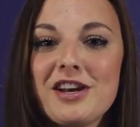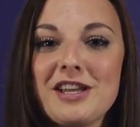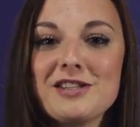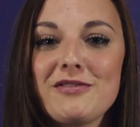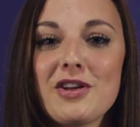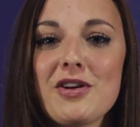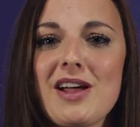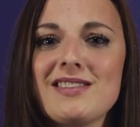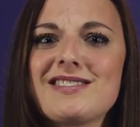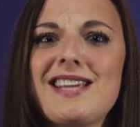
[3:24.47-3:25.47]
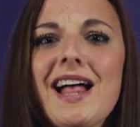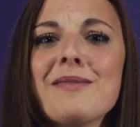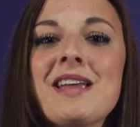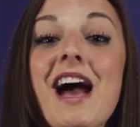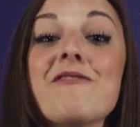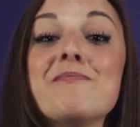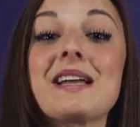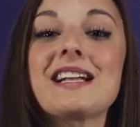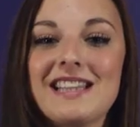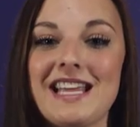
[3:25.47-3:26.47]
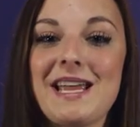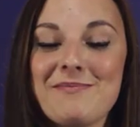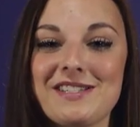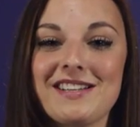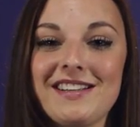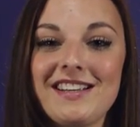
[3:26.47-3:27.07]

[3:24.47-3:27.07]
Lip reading: an interview and tell me I've been claimed.